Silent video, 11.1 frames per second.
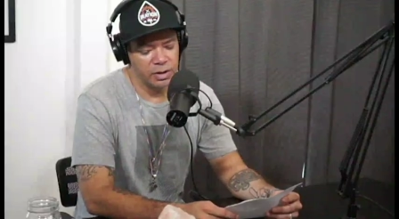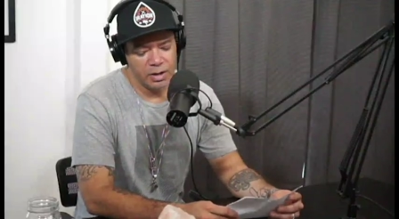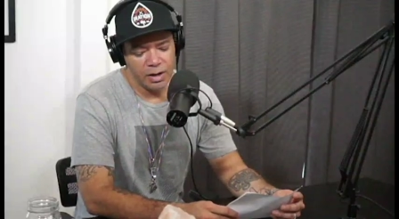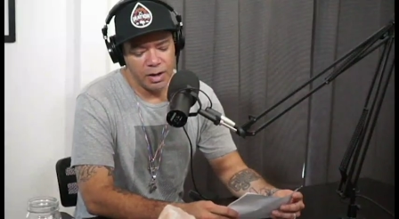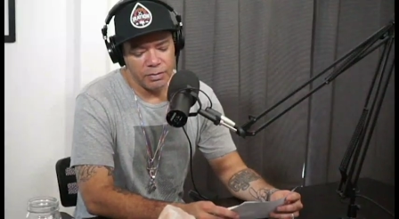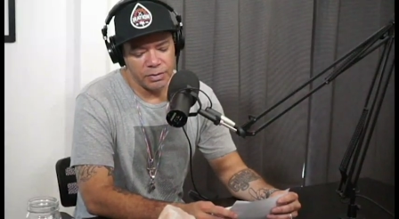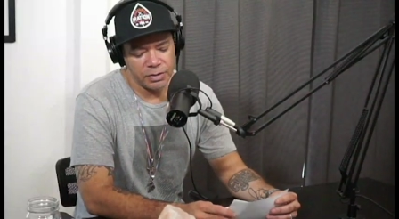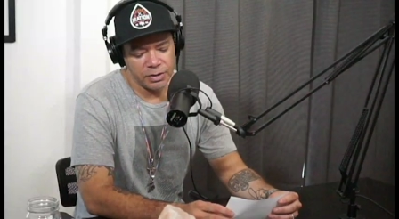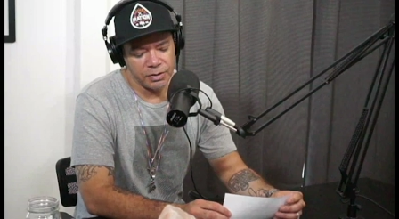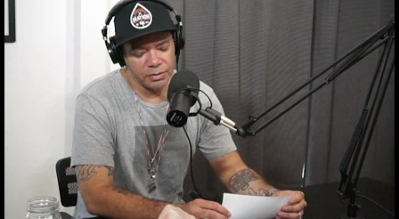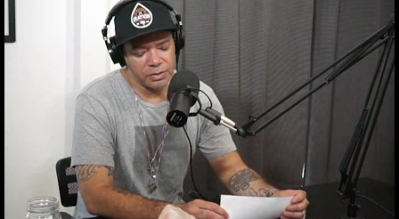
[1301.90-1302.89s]
everything
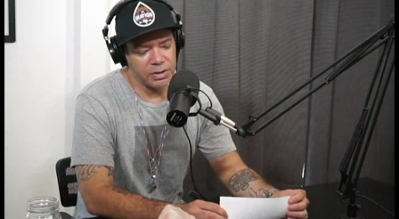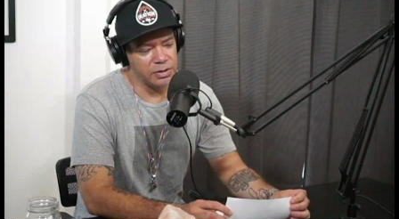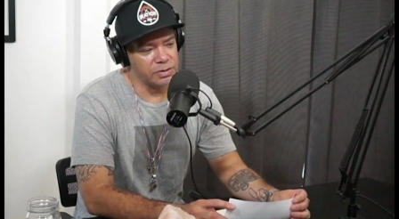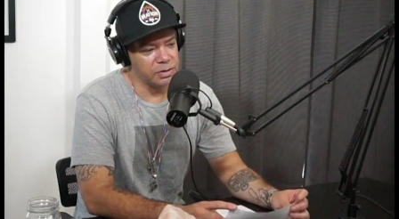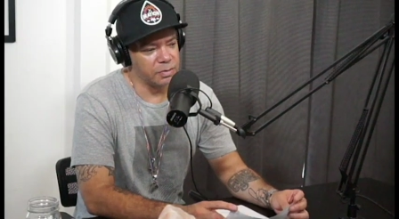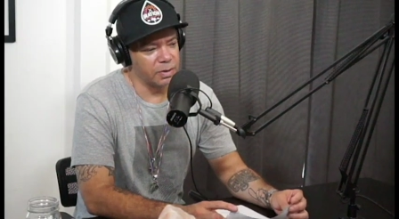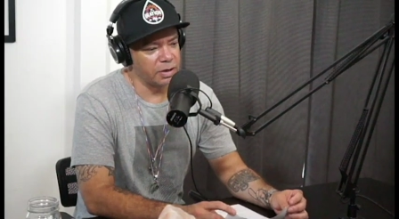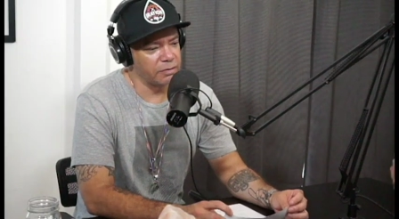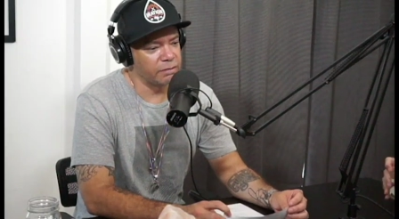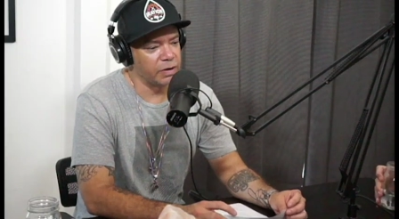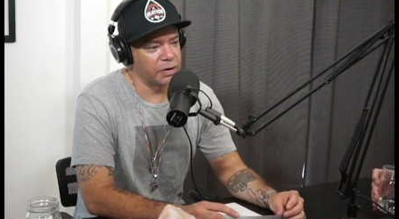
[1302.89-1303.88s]
that we did seemed like it
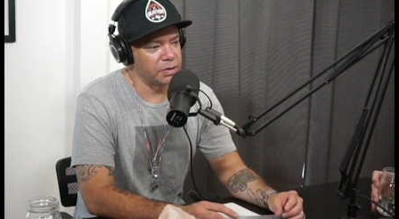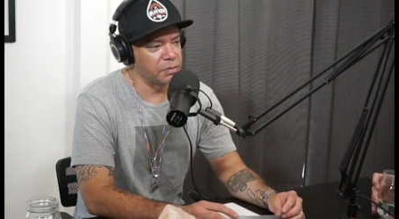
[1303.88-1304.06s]
fell into